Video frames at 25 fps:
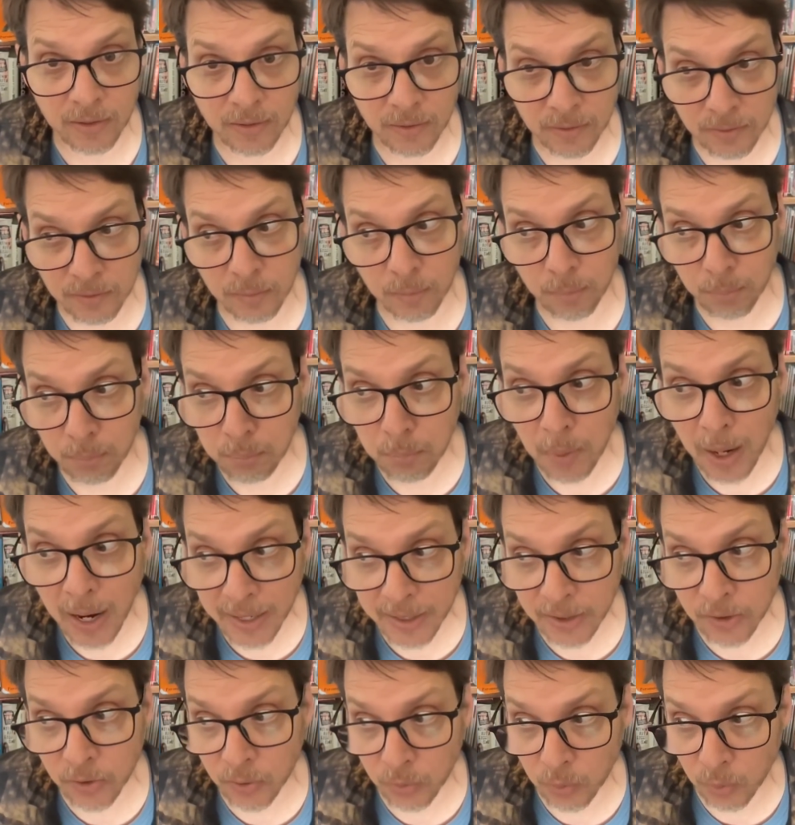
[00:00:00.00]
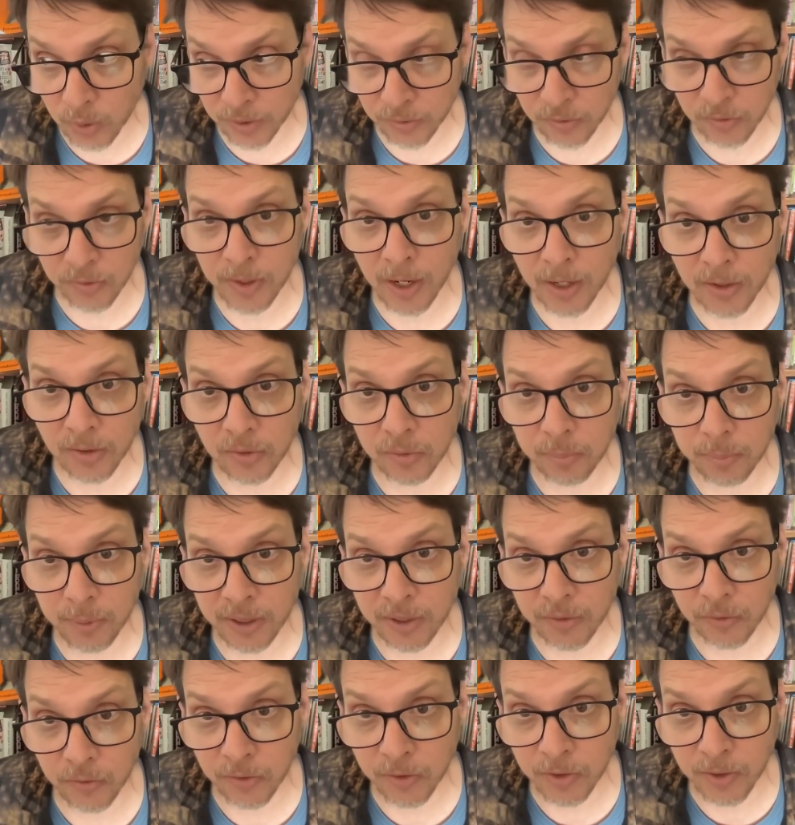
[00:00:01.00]
Minor ones, not as
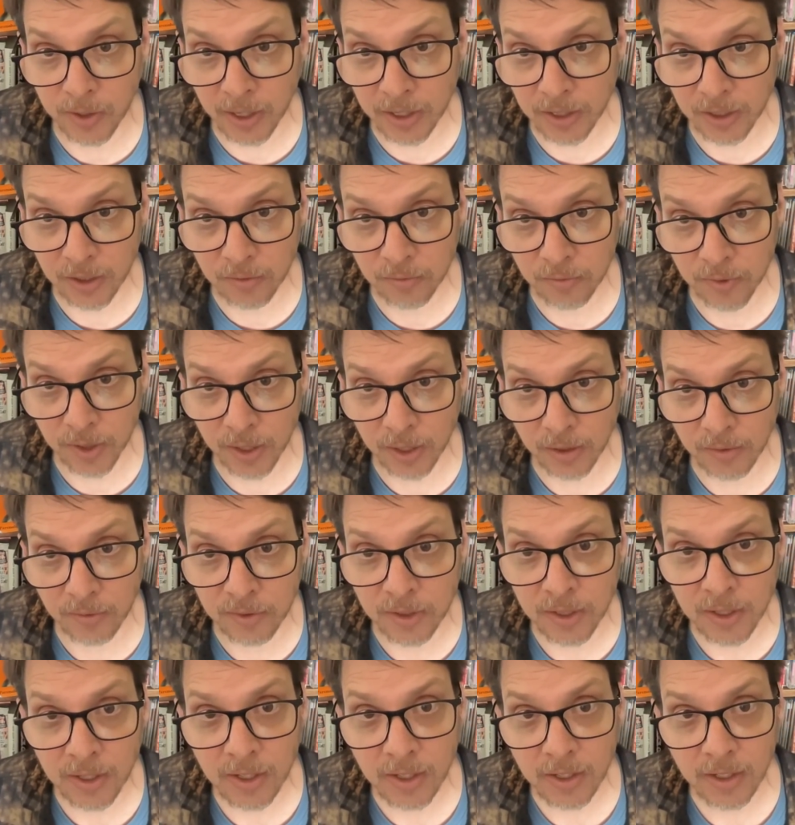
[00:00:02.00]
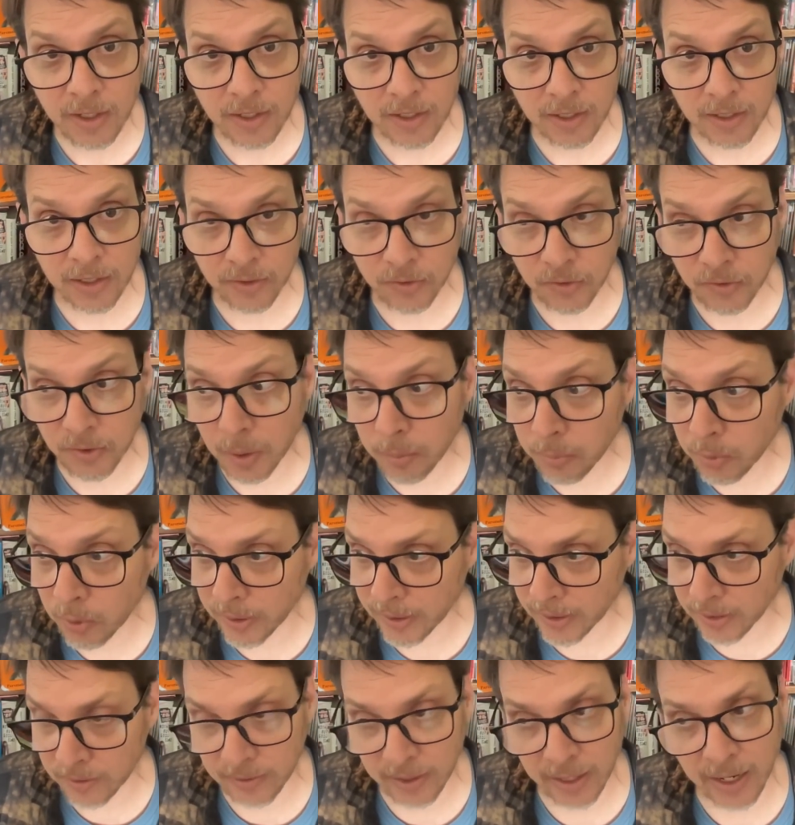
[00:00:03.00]
big as the 95
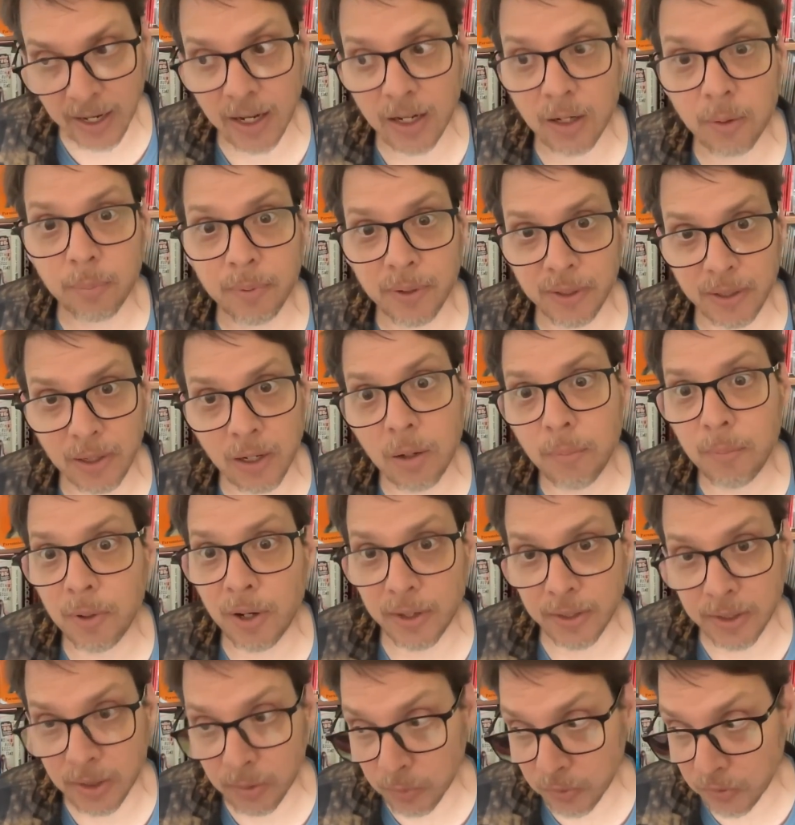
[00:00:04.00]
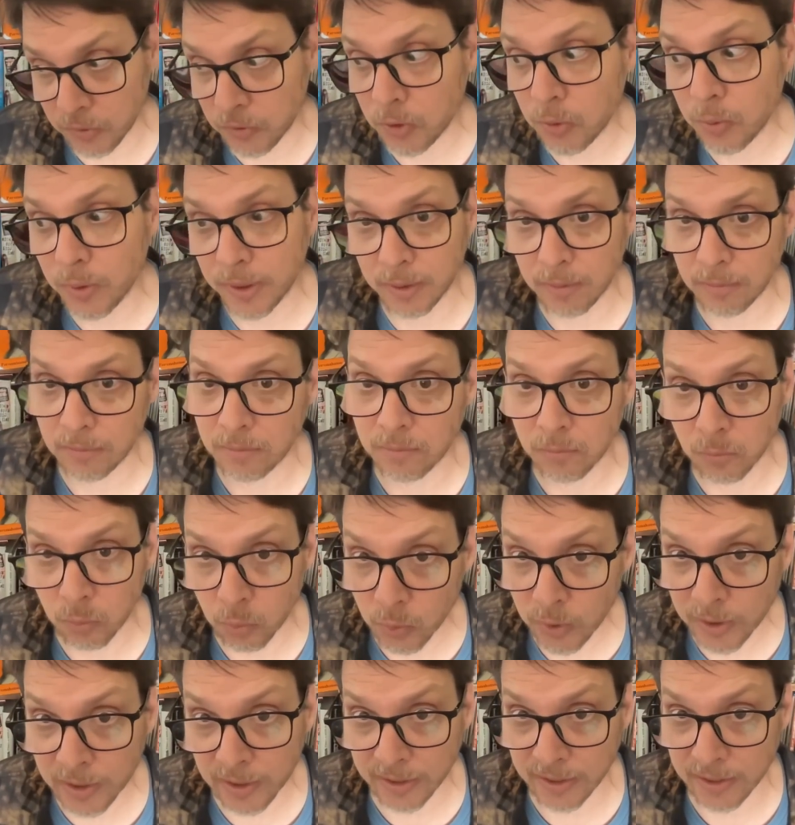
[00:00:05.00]
subway attack. But come on, he was doing
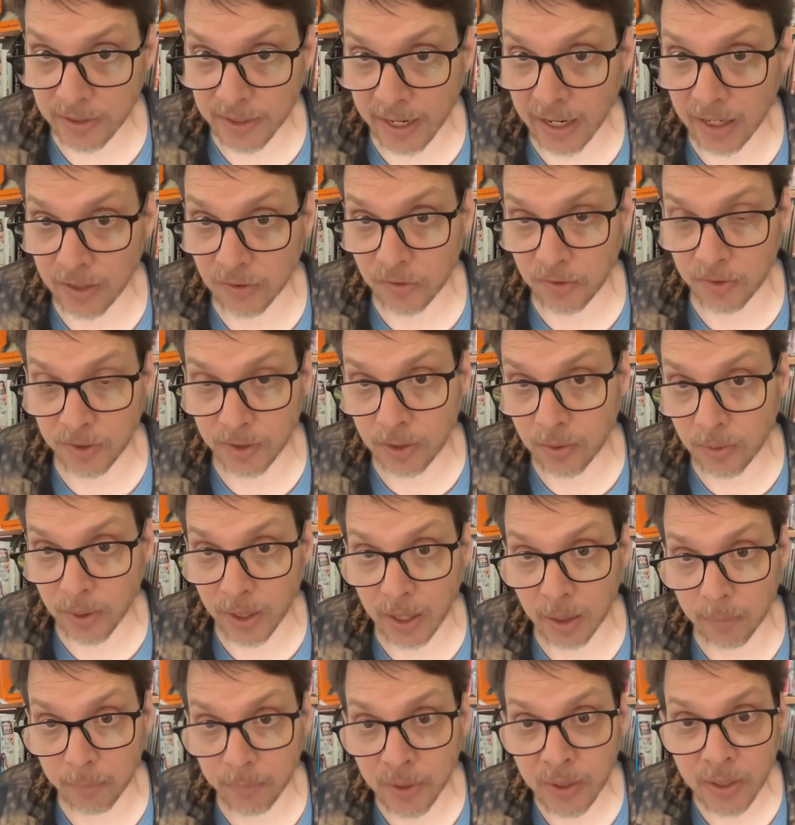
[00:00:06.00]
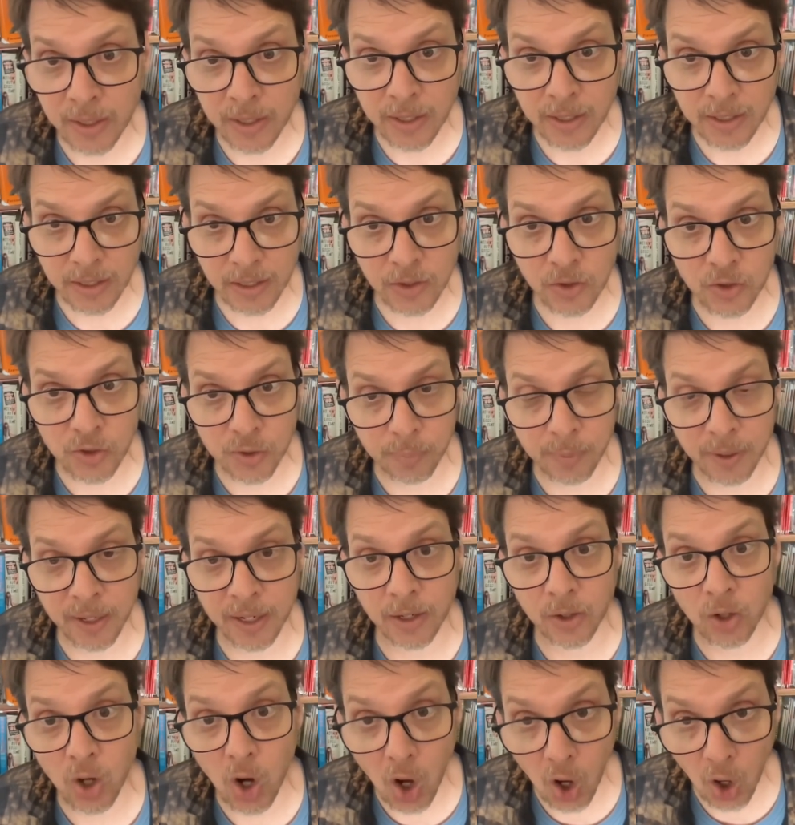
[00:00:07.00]
really nasty crap in
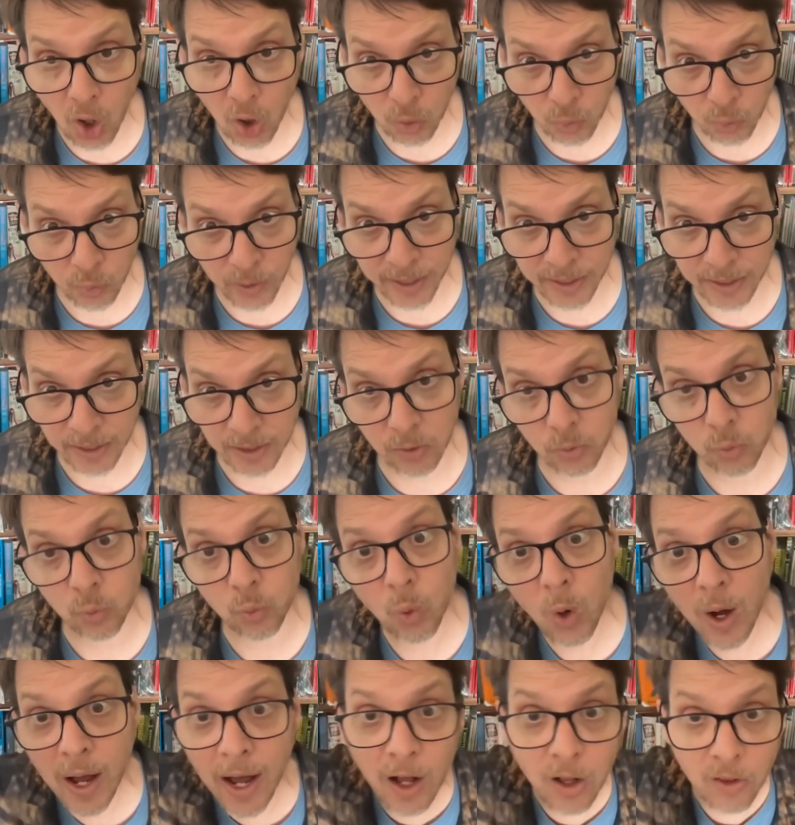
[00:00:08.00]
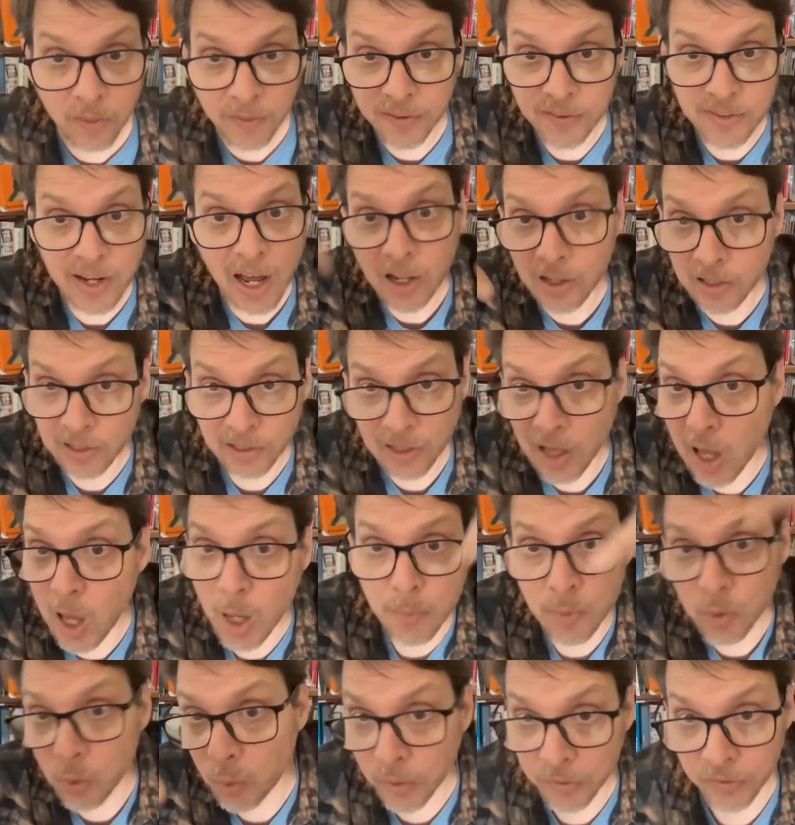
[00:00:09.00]
Japan already while the Dalai
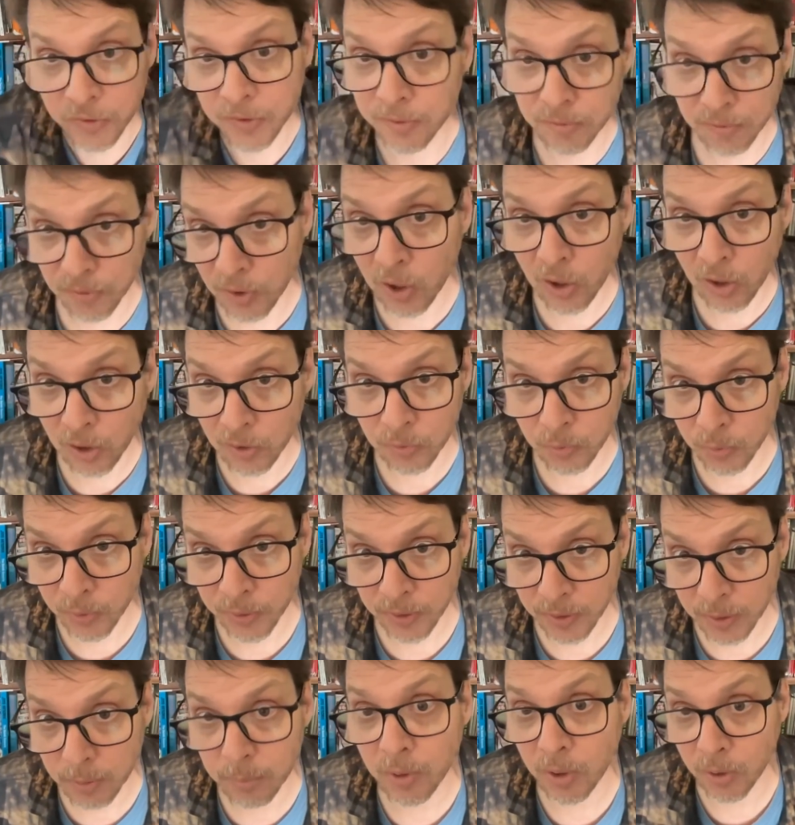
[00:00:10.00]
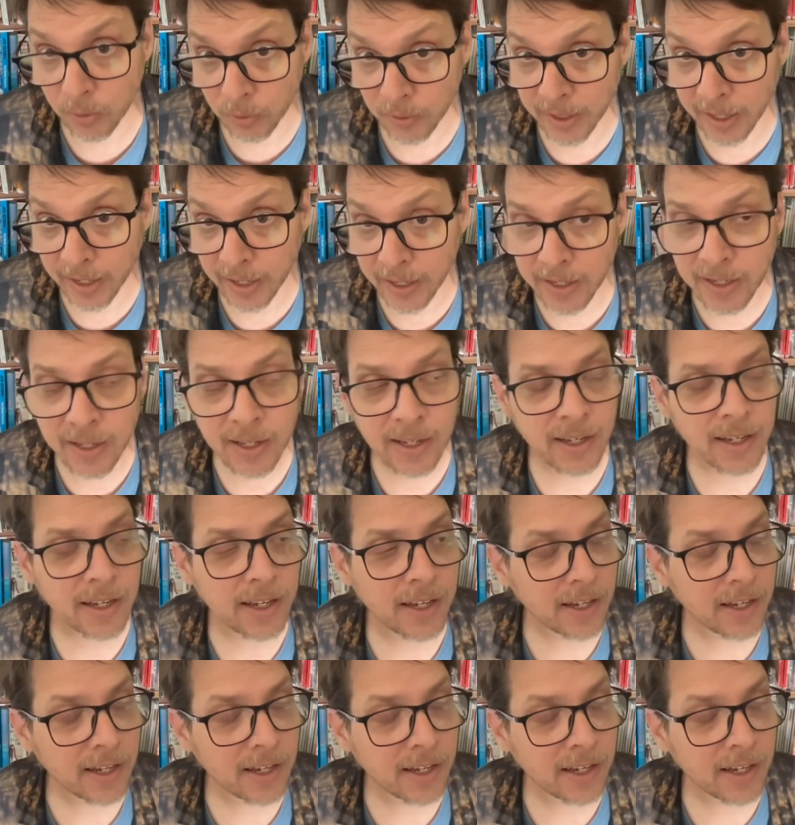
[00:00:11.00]
Lama was involved with him, okay?